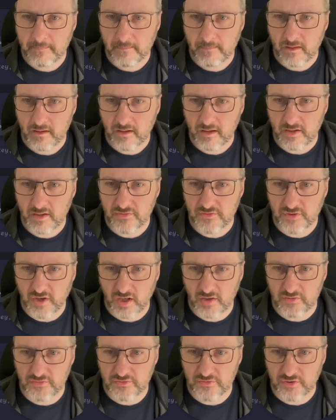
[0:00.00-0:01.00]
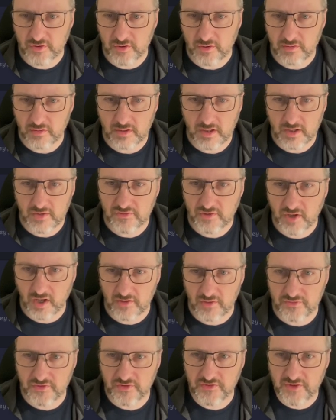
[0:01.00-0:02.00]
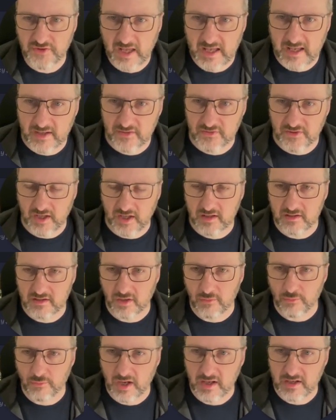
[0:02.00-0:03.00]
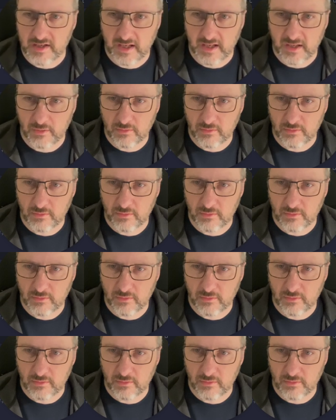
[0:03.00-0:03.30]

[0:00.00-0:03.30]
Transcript: It's hard to say exactly right now.